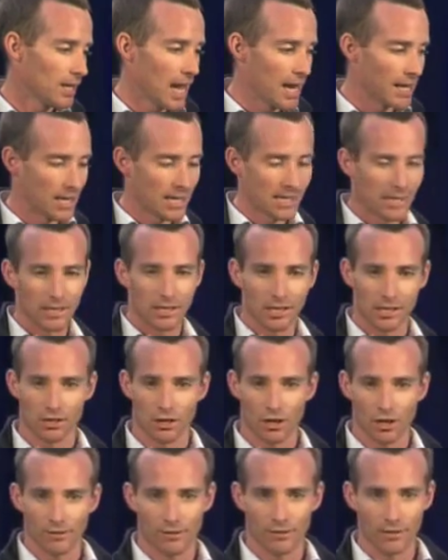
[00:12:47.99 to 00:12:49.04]
is it
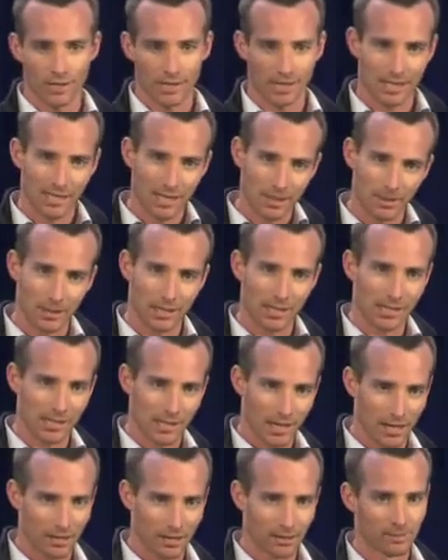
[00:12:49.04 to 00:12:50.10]
designed for systemic
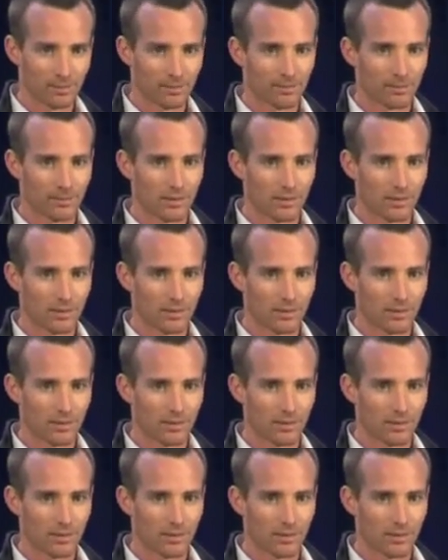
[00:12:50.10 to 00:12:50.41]
scale?